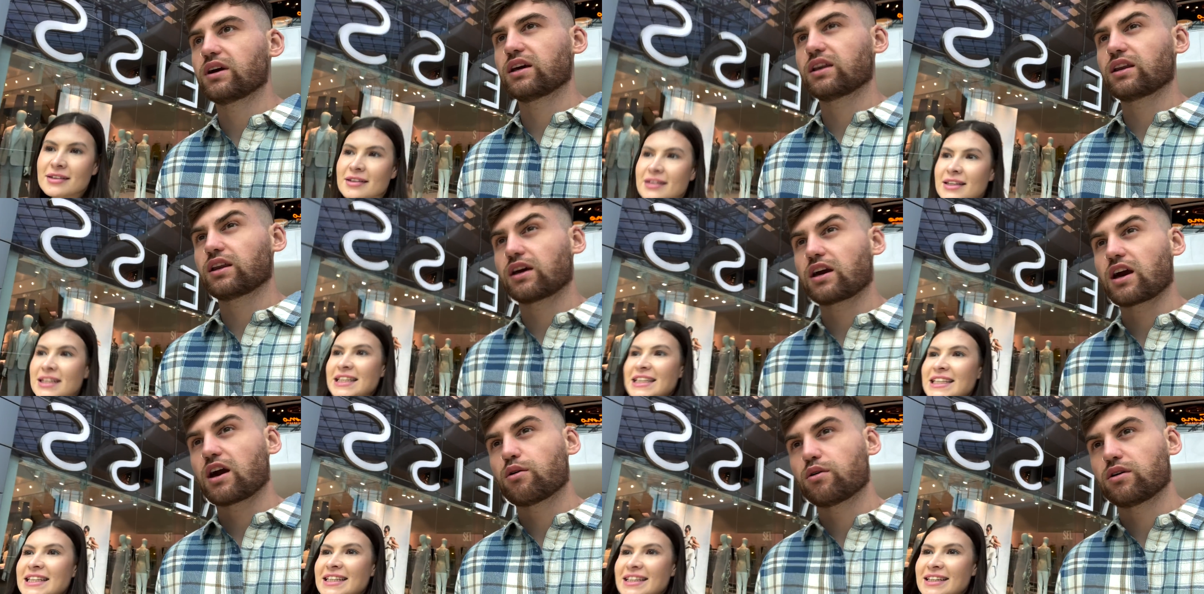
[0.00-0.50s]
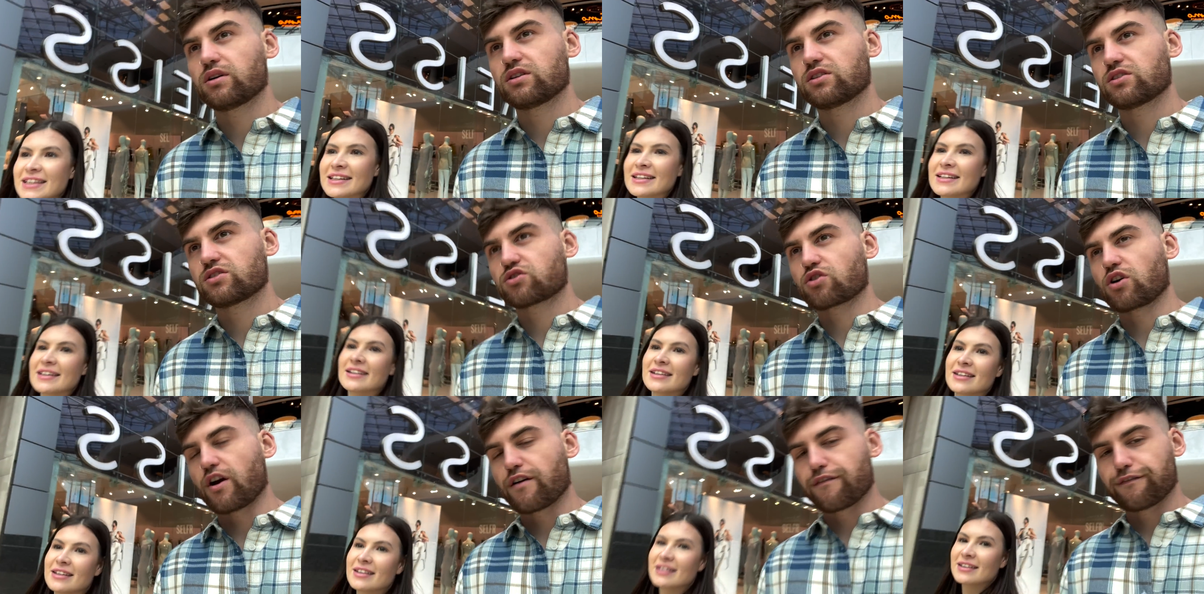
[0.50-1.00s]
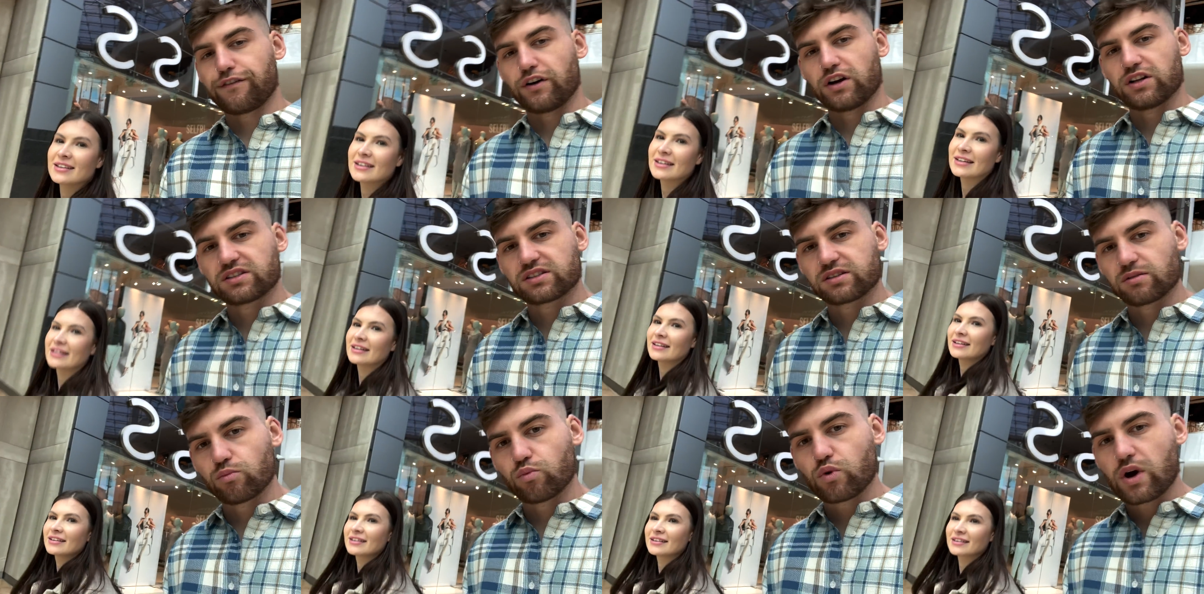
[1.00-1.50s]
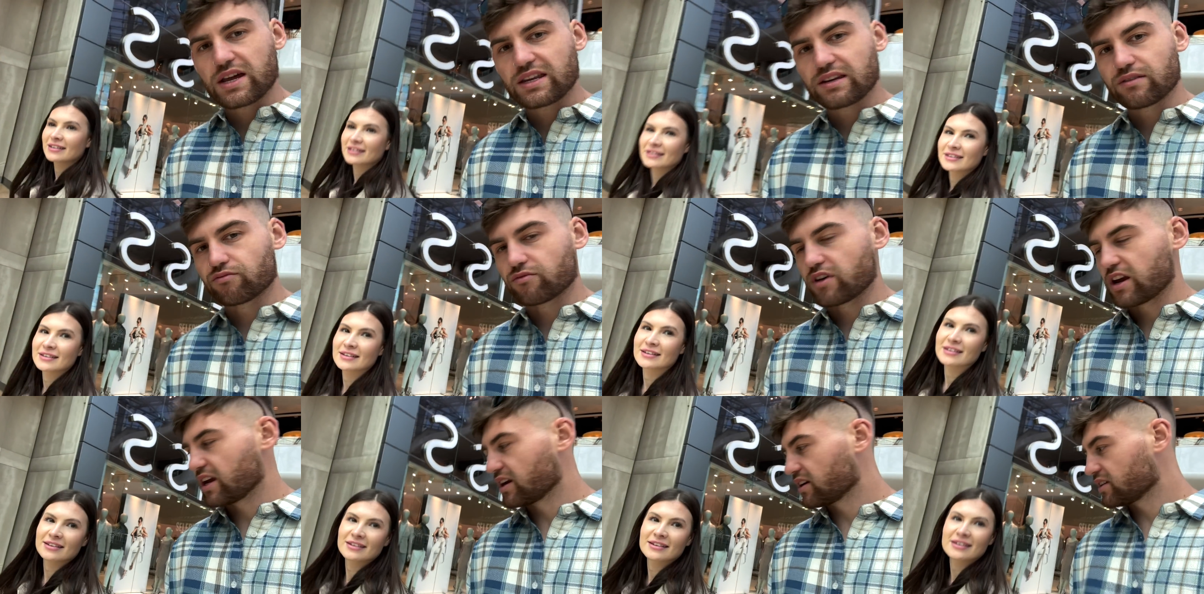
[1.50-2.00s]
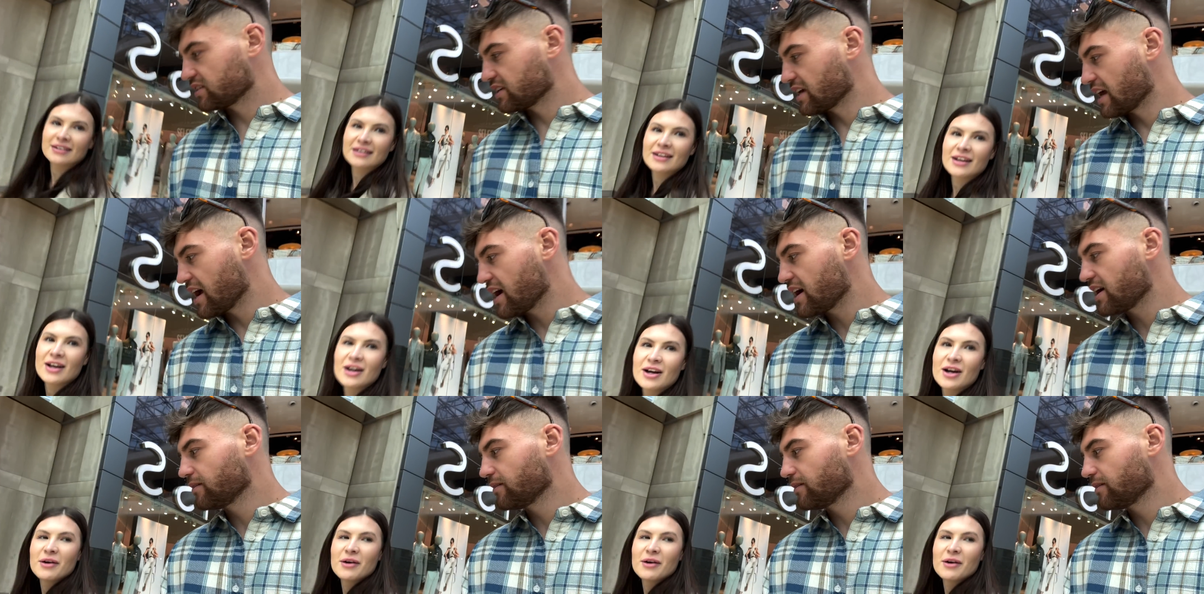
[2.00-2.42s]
Speaker 1: going to go and try and find some wedding rings, yeah?